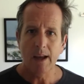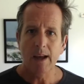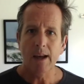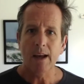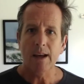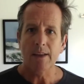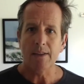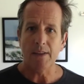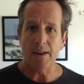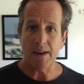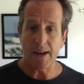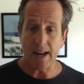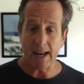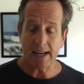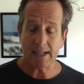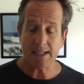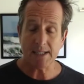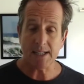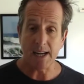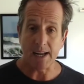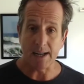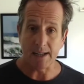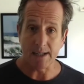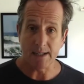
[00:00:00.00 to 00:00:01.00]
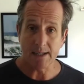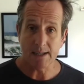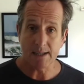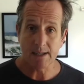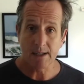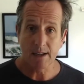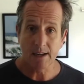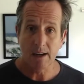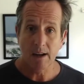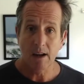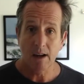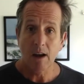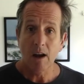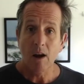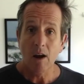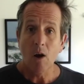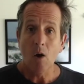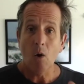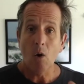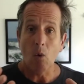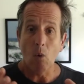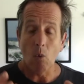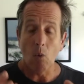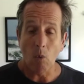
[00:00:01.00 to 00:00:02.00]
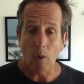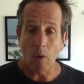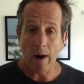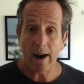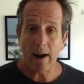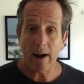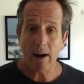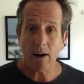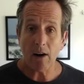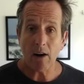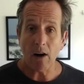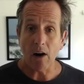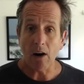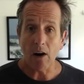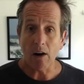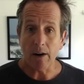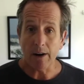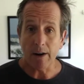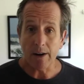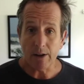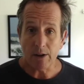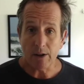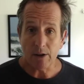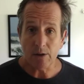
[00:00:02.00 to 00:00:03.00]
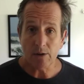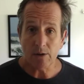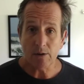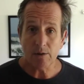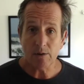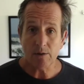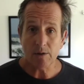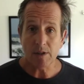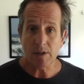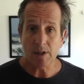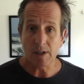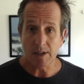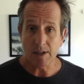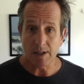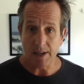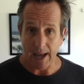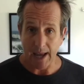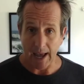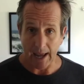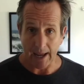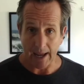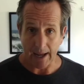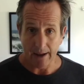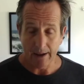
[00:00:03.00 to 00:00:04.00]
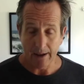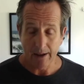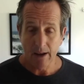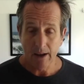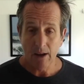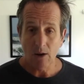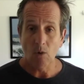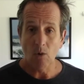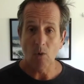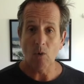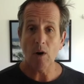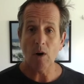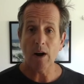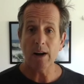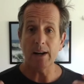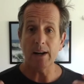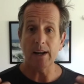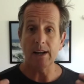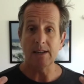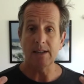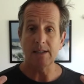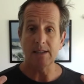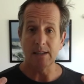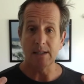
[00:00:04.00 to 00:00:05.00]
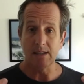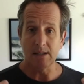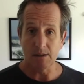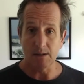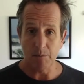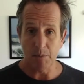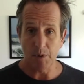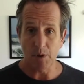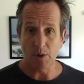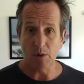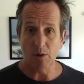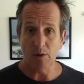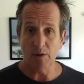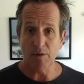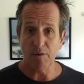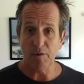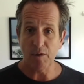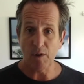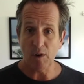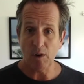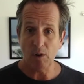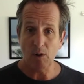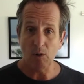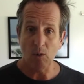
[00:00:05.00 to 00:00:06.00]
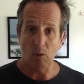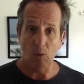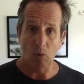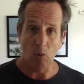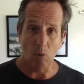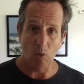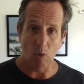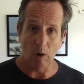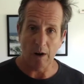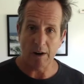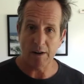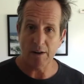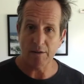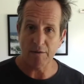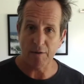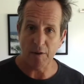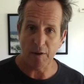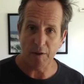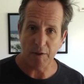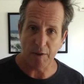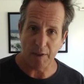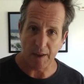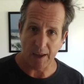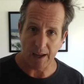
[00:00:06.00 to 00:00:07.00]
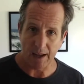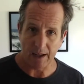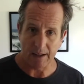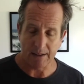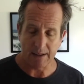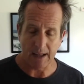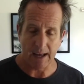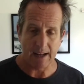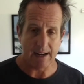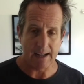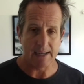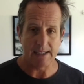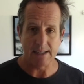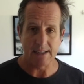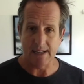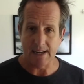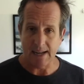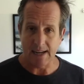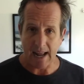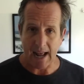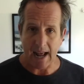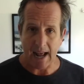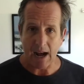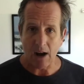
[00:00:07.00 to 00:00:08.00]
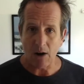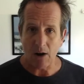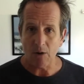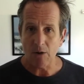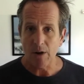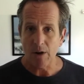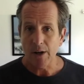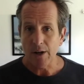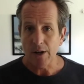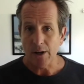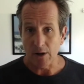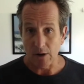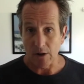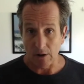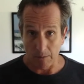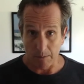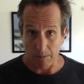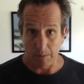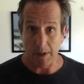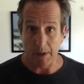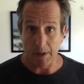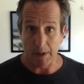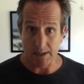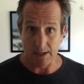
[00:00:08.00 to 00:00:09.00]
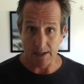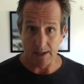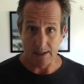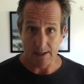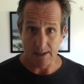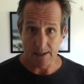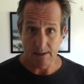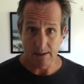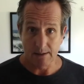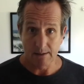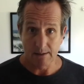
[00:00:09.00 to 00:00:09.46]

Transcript: The next sentence, where are you today? What is this beautiful, wonderful thing that is now your business?